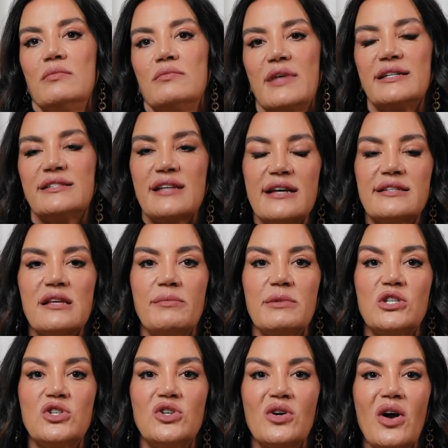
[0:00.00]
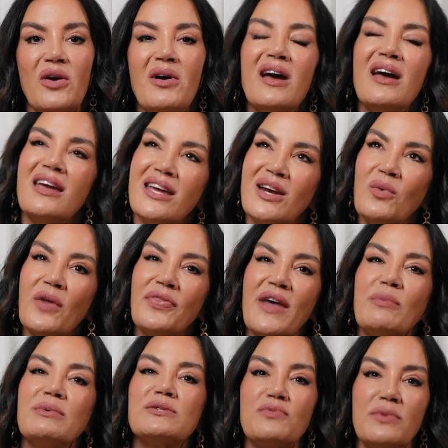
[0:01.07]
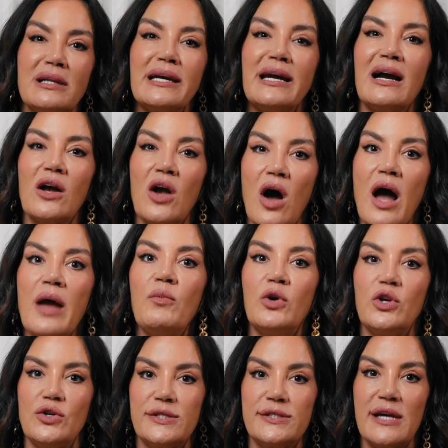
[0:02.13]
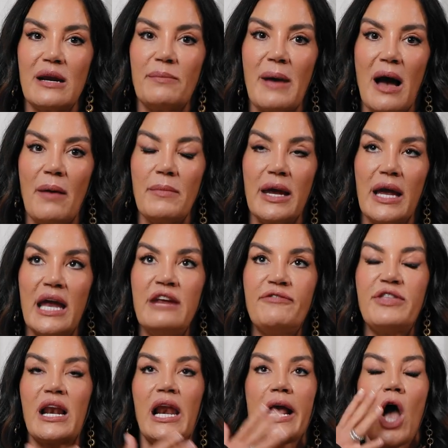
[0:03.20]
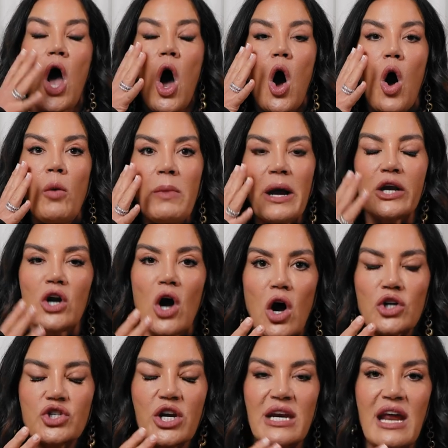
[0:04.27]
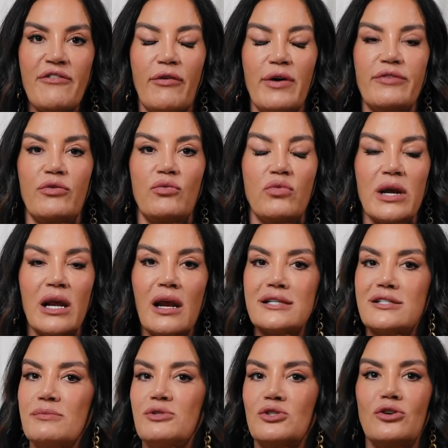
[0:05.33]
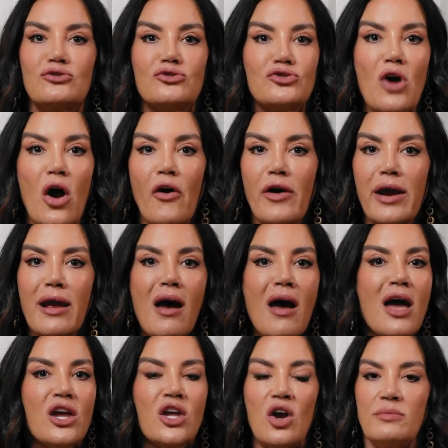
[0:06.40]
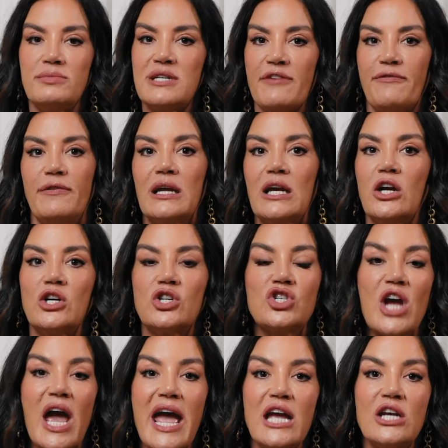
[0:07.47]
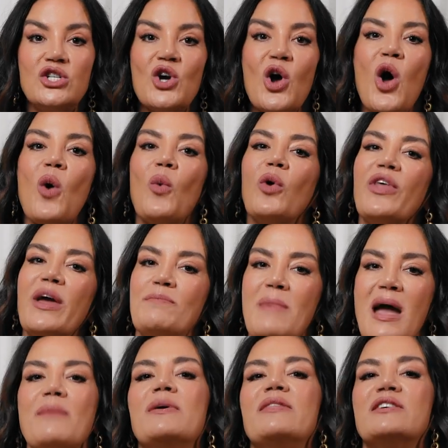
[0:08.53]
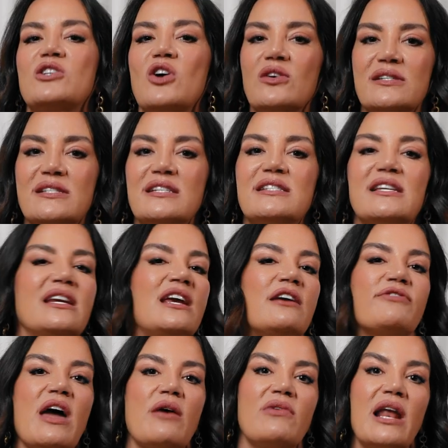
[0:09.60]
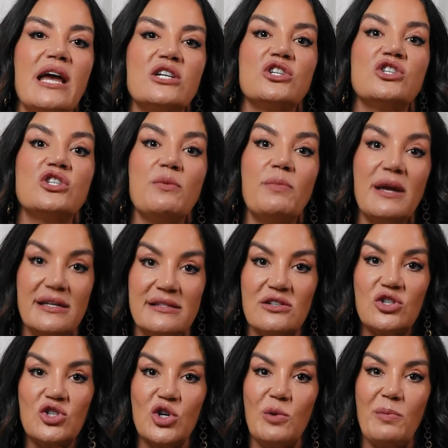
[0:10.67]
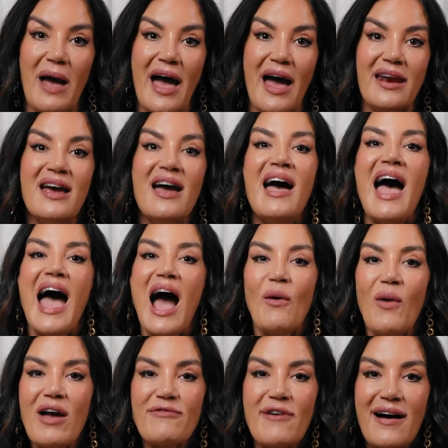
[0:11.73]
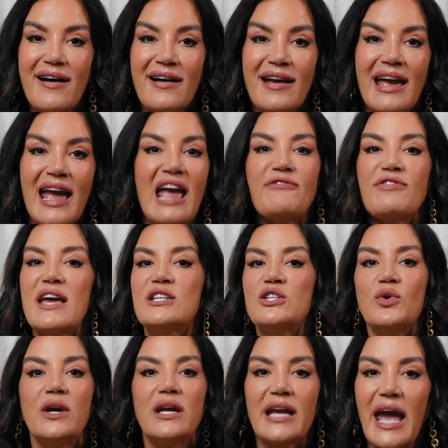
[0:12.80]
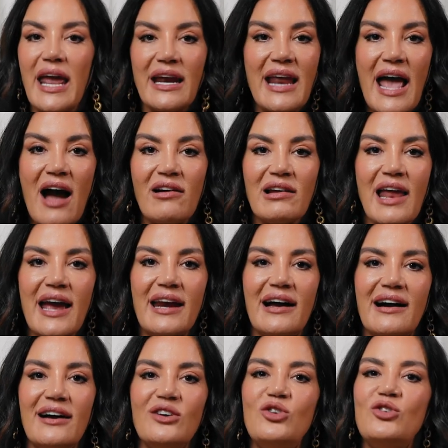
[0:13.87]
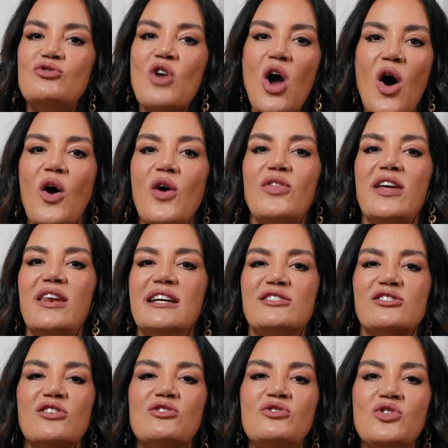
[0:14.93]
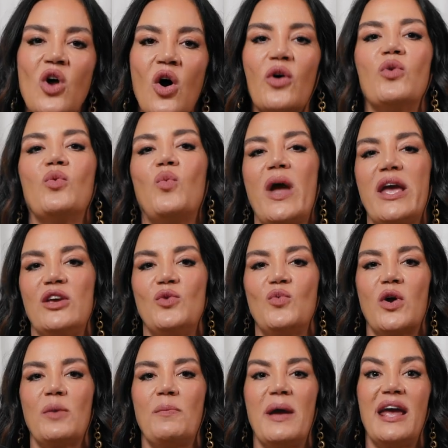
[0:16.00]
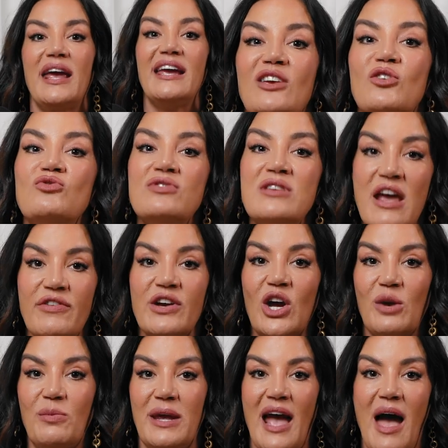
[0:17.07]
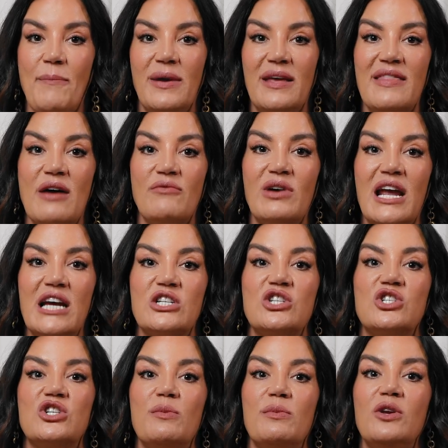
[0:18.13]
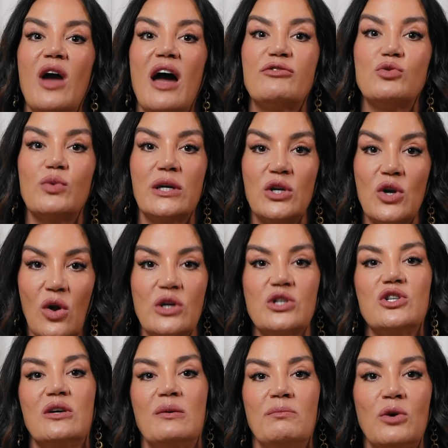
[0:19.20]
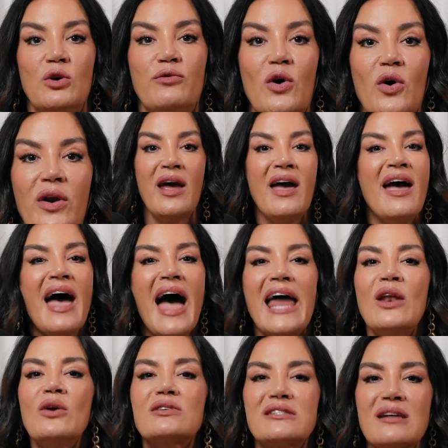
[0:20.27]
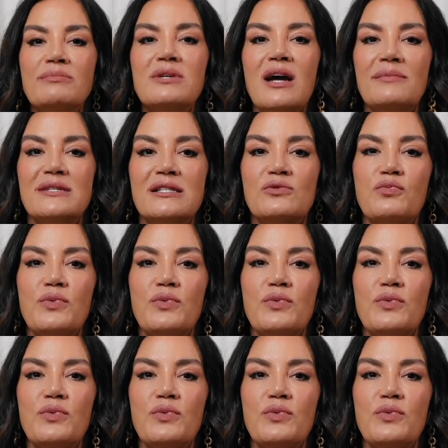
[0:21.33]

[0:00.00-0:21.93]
they say something to you, go, you know what, that was really unkind what you said about me. And if they're like, oh my gosh, I never even realized, I'm so sorry, I'm definitely going to change, well, then maybe the toxicity of that relationship isn't too bad. However, if they do it again an hour later, you know that it's not where you want to be. You're never going to be happy in that relationship, and you have to acknowledge it and move on. And look, sometimes it's